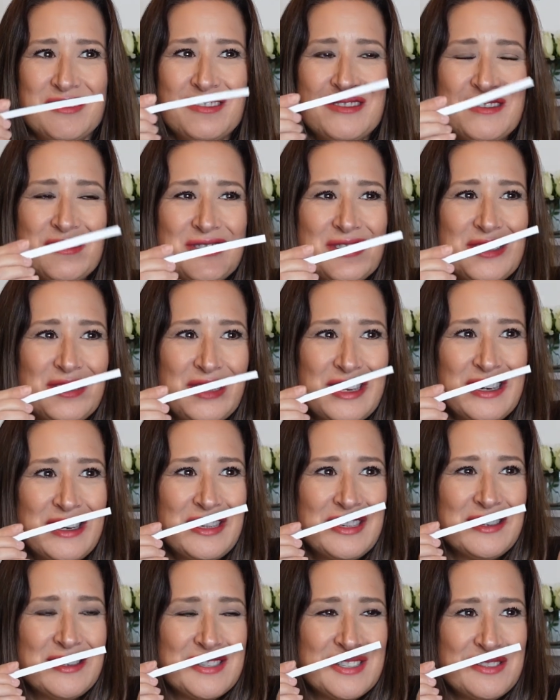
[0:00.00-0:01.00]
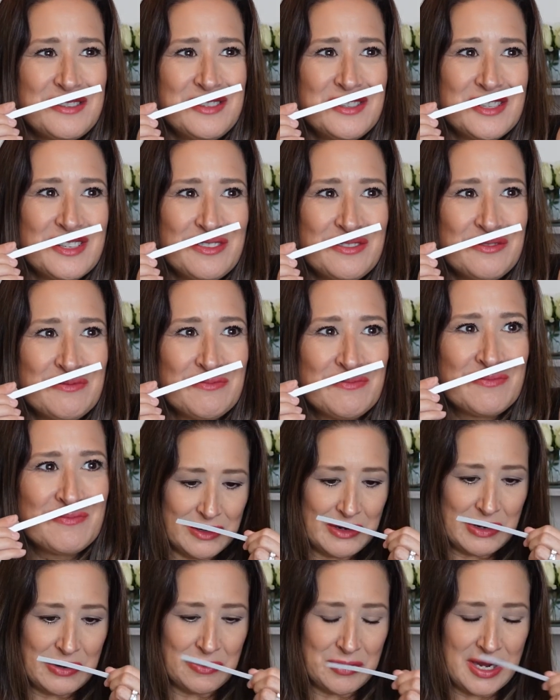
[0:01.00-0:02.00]
Delina Exclusive.
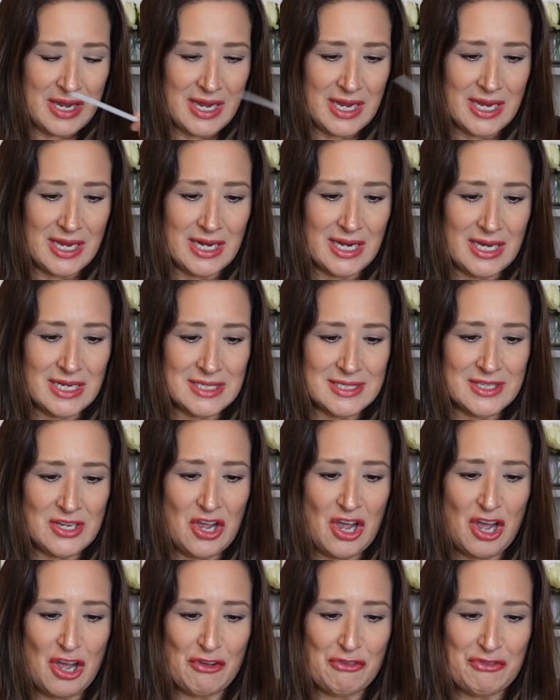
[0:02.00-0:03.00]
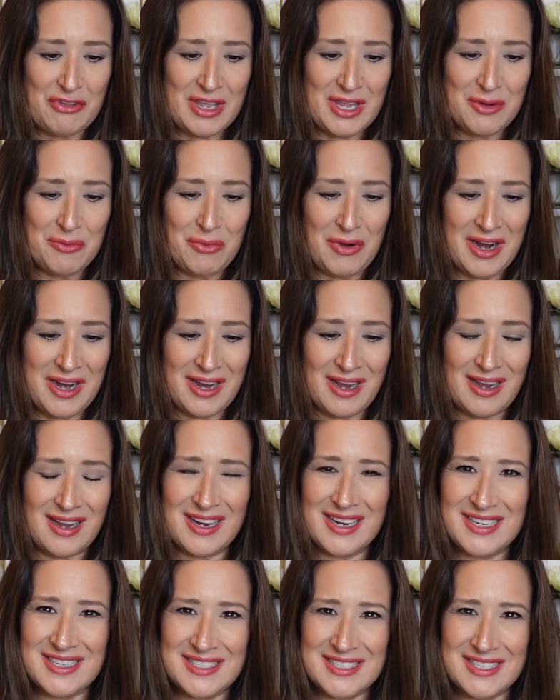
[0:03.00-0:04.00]
Okay, it has coffee, white
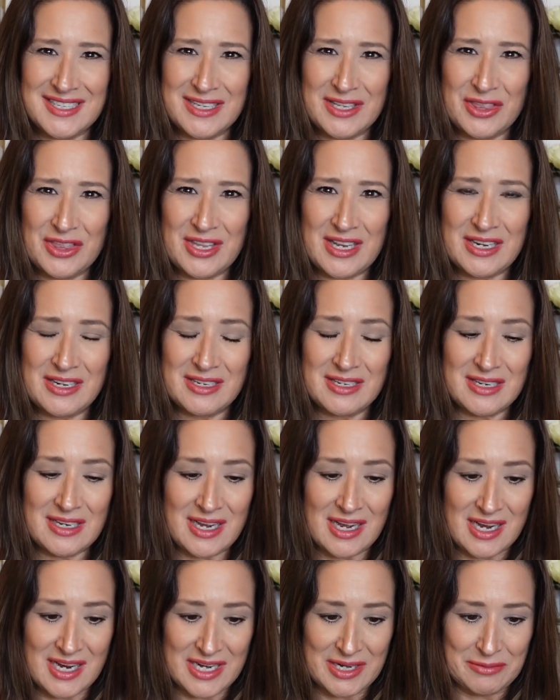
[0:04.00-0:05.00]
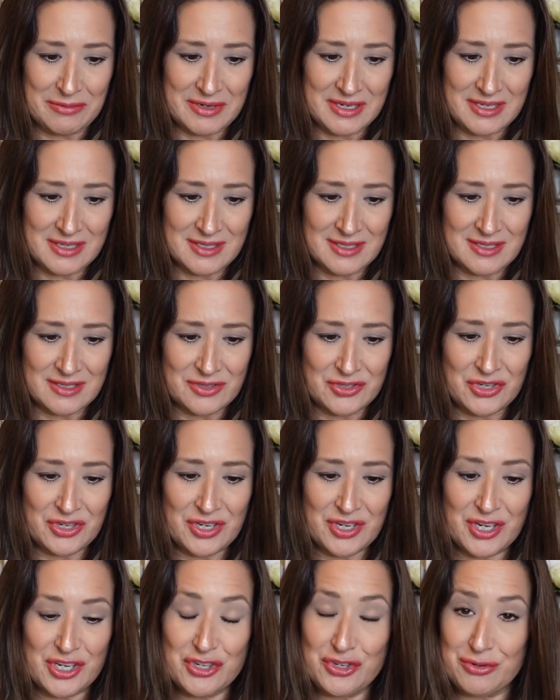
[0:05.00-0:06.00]
hyacinth and iris,
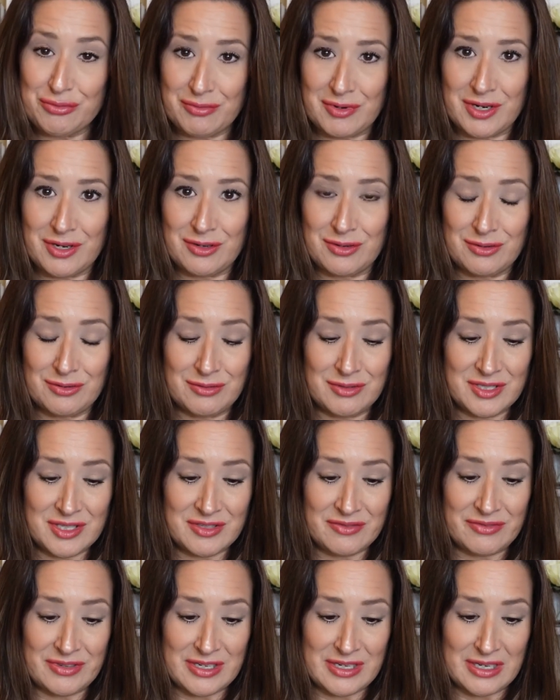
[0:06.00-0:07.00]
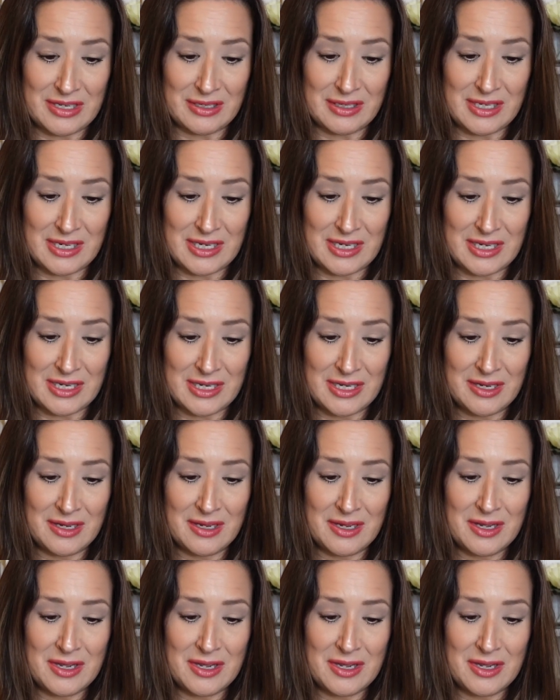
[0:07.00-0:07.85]
Turkish rose, vanilla,